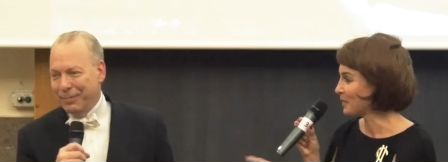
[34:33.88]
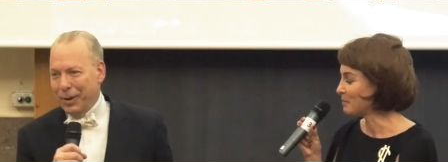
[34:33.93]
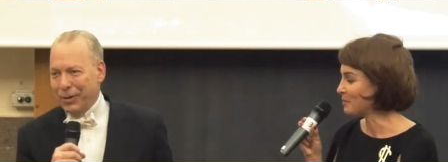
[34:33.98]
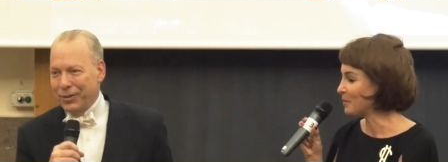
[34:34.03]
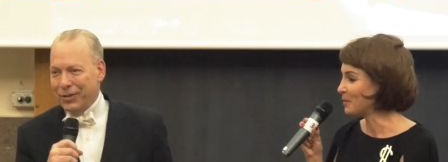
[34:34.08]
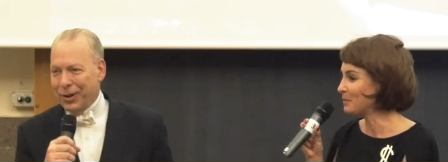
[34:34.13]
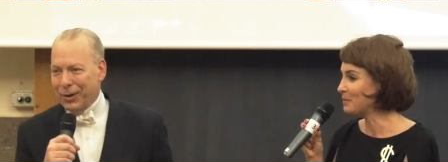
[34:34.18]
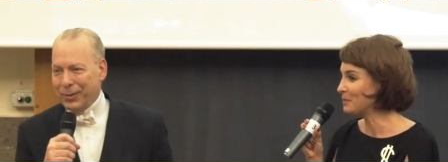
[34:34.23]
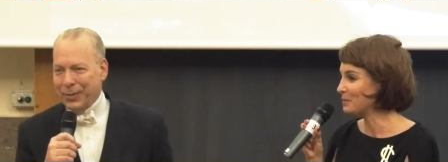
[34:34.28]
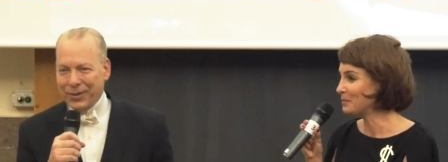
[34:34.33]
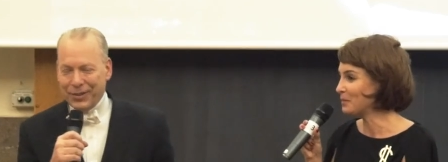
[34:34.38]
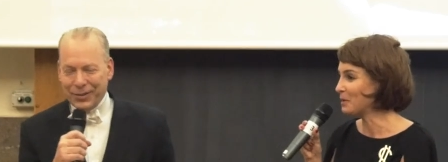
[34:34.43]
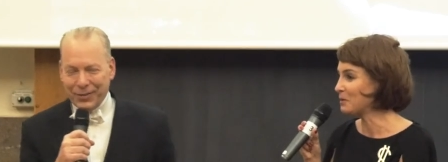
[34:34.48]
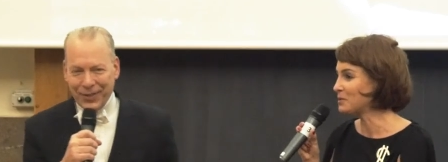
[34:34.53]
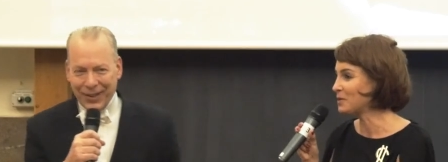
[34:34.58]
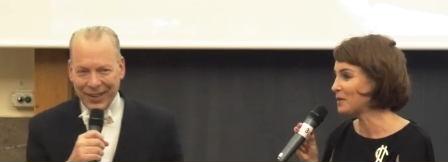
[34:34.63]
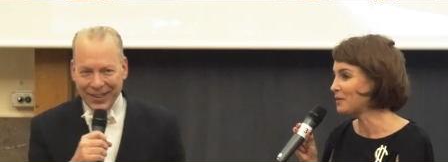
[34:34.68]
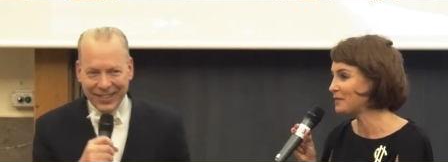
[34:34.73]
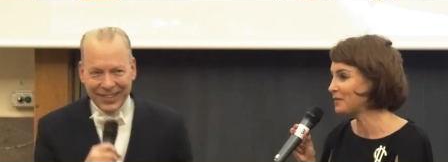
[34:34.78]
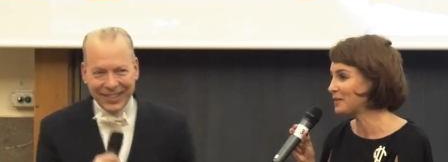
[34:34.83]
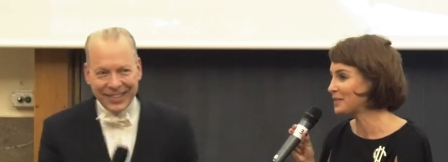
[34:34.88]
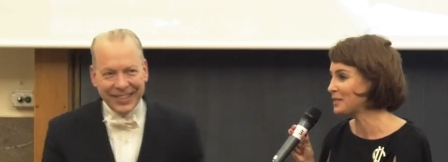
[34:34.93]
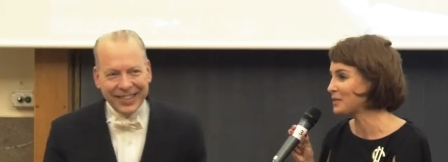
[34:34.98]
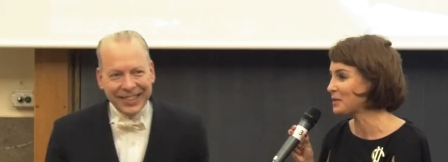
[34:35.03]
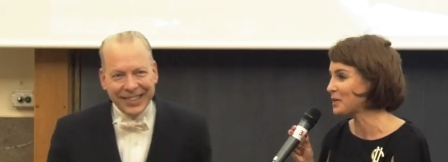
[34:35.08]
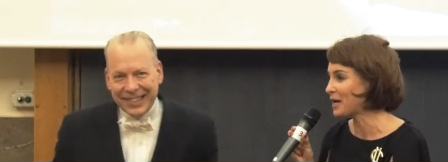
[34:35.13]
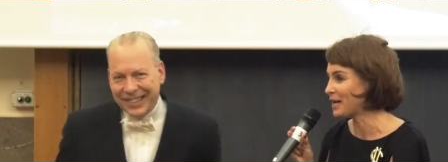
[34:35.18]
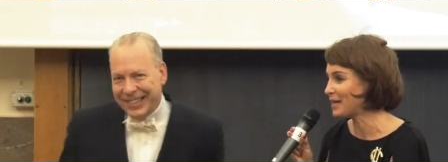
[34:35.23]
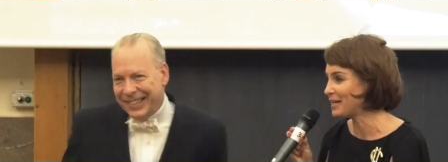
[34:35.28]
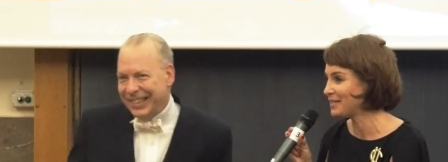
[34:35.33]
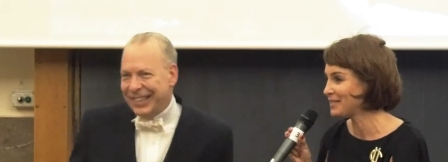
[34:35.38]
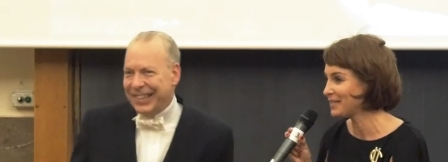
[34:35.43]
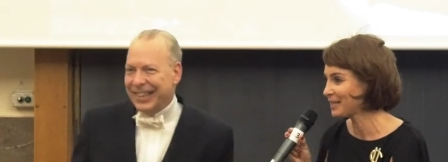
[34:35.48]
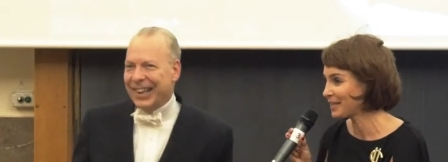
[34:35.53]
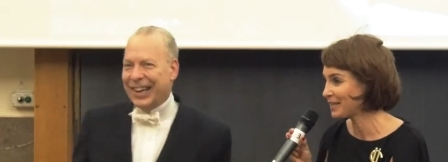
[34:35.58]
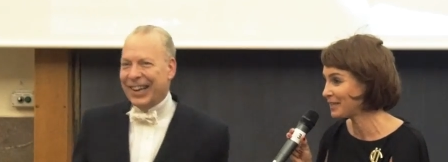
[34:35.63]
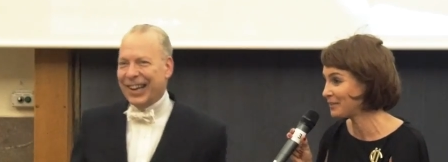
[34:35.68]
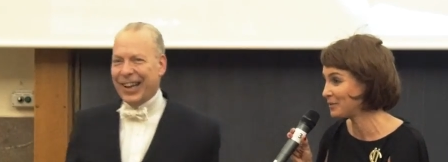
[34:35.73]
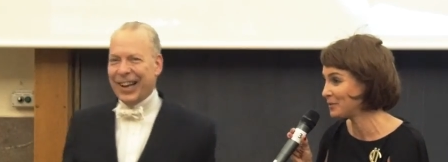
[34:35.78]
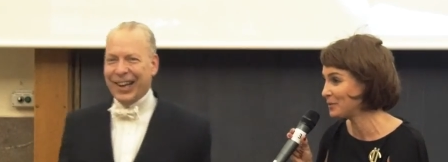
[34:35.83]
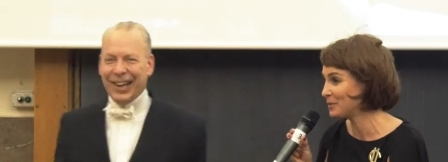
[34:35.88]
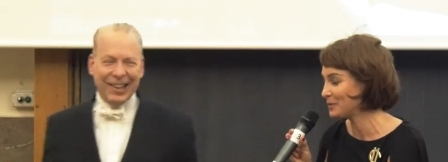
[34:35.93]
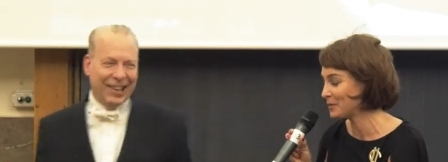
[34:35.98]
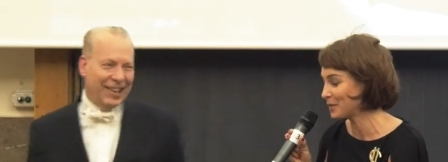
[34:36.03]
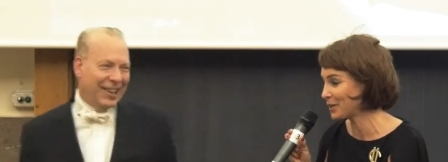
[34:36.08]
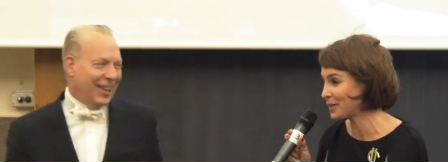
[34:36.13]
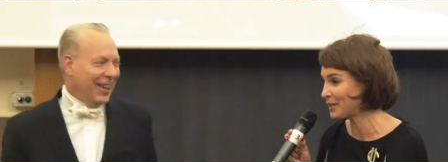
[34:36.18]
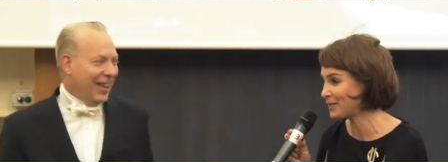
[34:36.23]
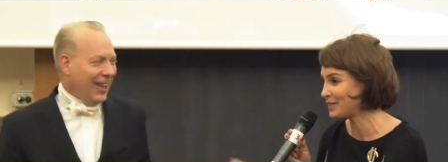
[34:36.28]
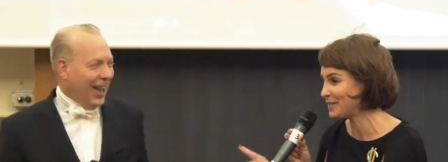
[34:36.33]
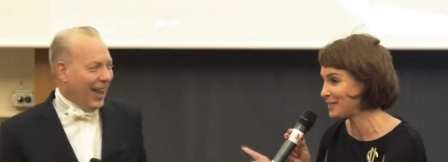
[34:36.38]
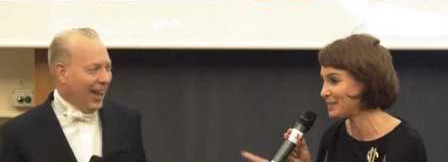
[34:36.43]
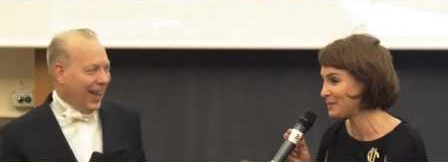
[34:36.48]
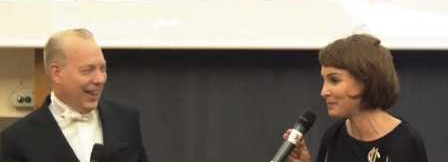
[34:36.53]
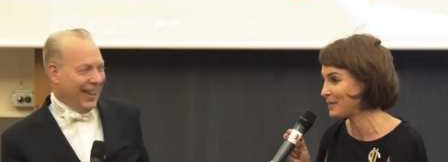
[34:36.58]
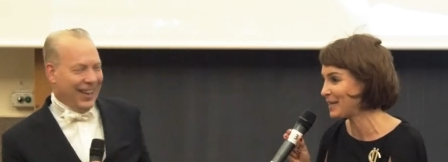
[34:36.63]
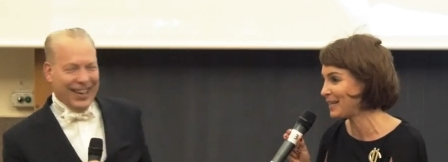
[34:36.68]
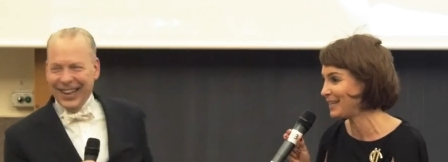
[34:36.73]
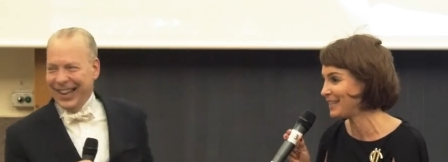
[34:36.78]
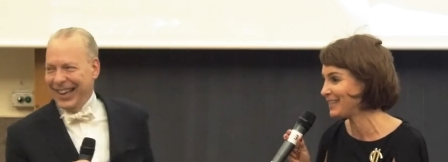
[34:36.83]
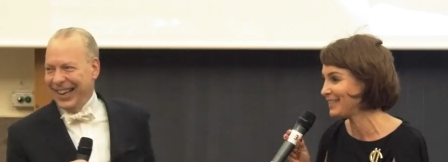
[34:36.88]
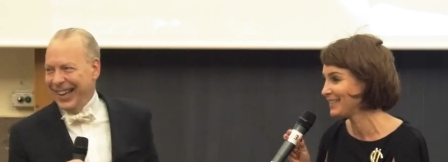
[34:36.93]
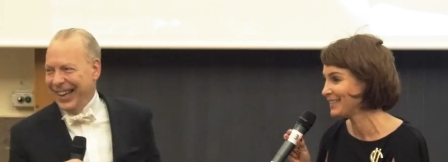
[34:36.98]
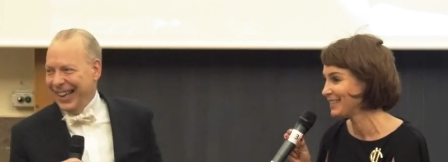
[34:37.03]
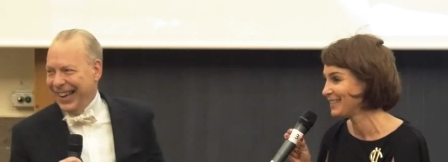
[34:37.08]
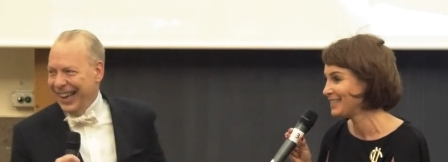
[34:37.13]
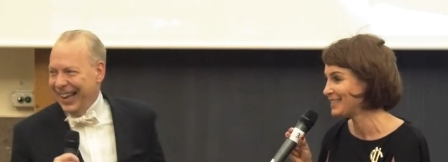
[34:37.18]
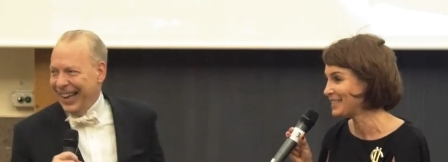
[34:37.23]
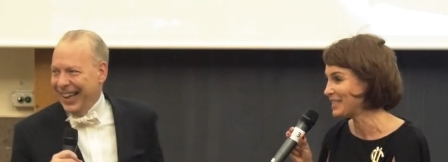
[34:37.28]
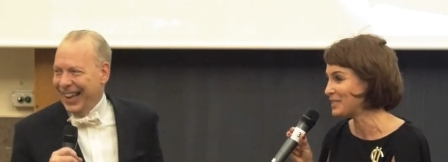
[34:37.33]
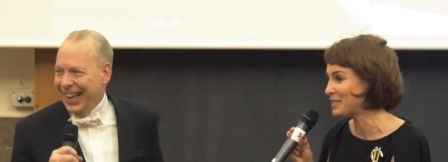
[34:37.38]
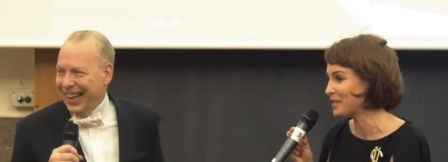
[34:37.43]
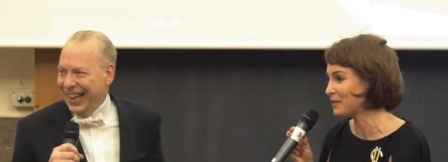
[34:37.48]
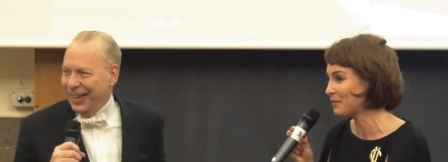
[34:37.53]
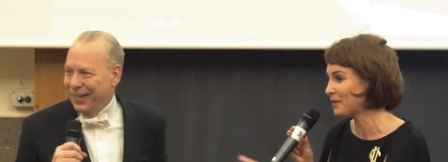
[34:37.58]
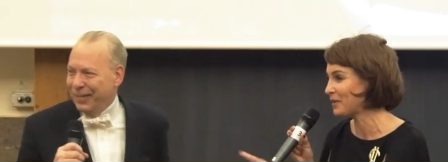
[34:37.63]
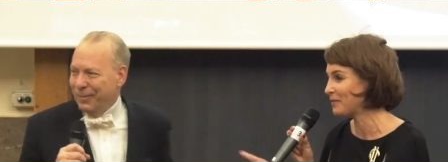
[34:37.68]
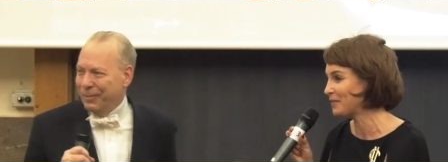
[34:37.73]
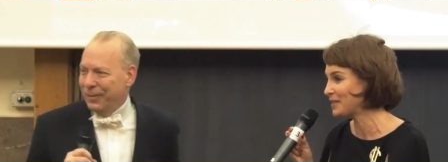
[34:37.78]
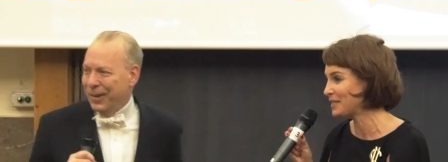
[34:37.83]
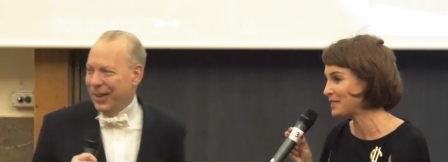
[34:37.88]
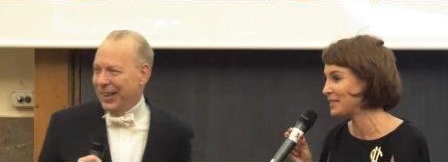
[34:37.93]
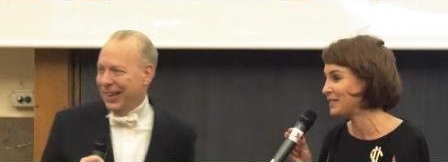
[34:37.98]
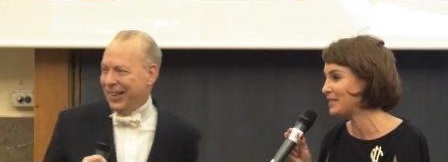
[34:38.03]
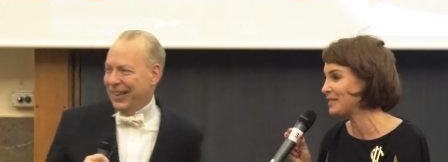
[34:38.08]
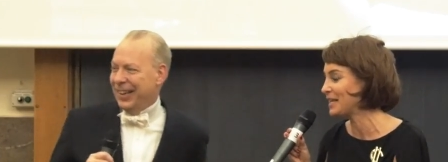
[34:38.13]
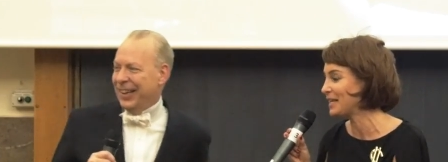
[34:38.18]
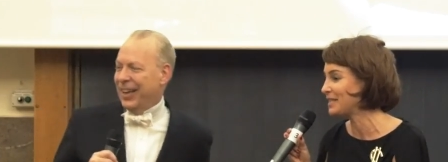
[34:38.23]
Speaker 1: Mozart was Mozart a red. was a red. Have you heard this play that Jeffrey was in?